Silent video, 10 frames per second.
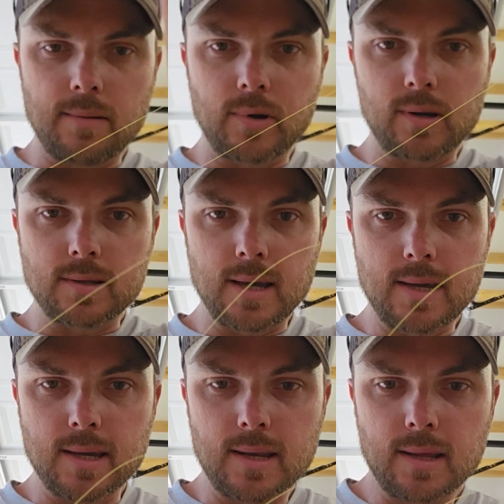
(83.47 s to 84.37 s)
I'm going to
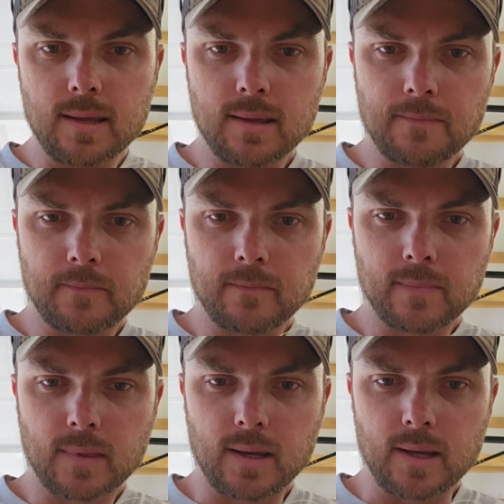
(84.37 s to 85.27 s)
take it
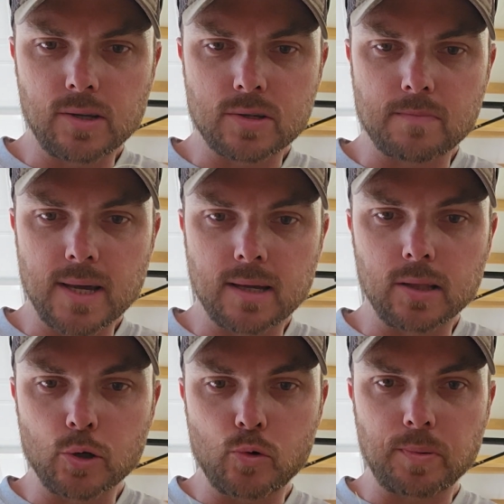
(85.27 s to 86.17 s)
and just make a
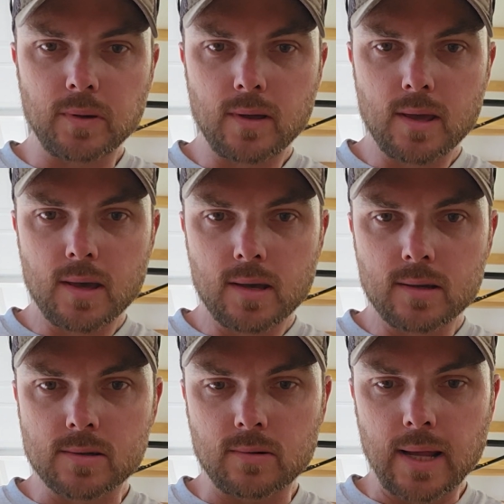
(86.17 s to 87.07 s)
loop.
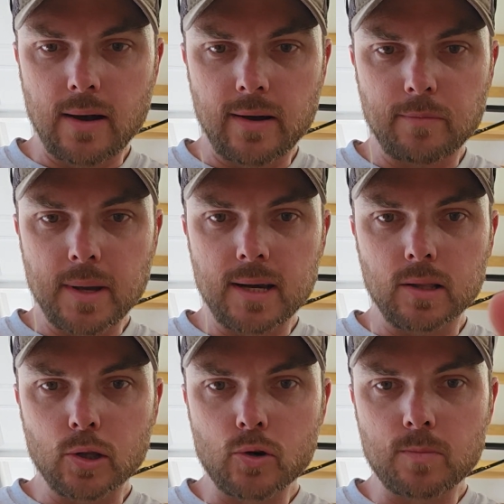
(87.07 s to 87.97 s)
So now I've made
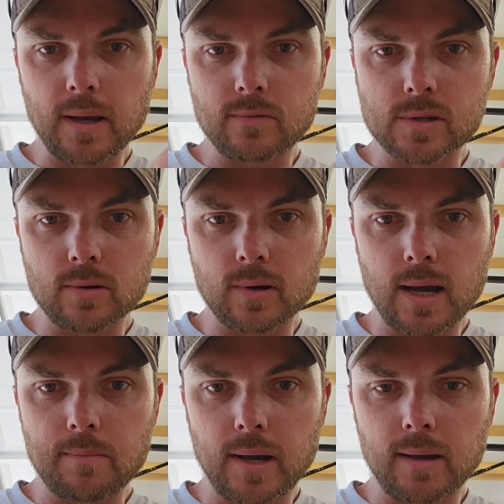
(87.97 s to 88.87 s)
a loop. I've still
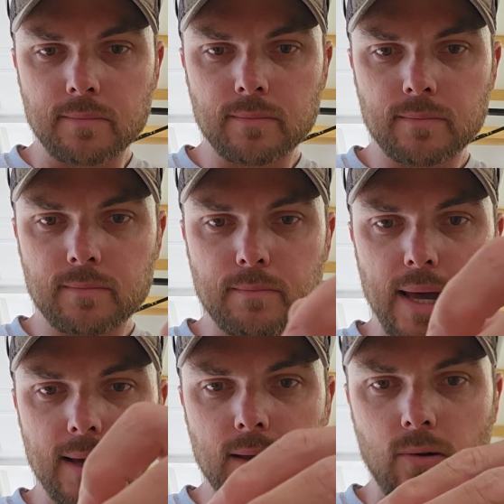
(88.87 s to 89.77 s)
got my
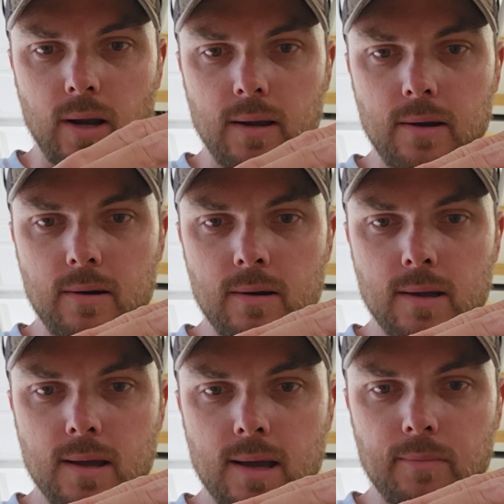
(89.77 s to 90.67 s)
backing right here.
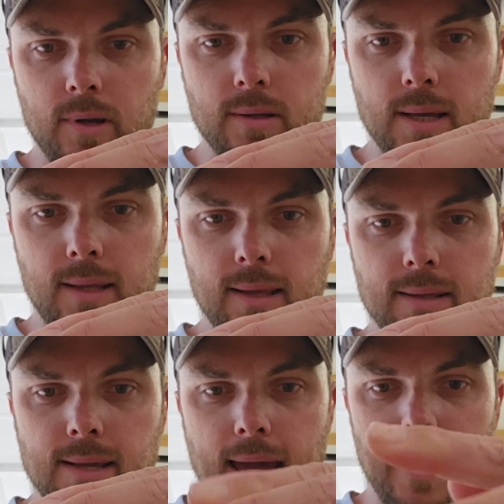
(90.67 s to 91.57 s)
I'm going to take
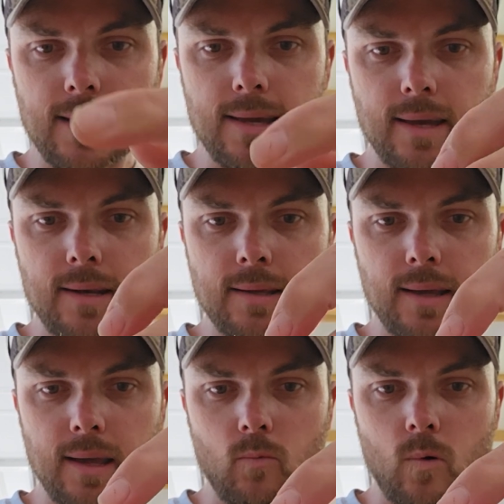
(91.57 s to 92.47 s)
that tag end
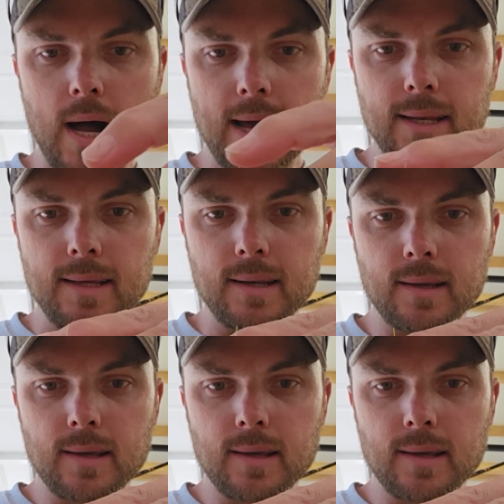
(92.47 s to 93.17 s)
and wind it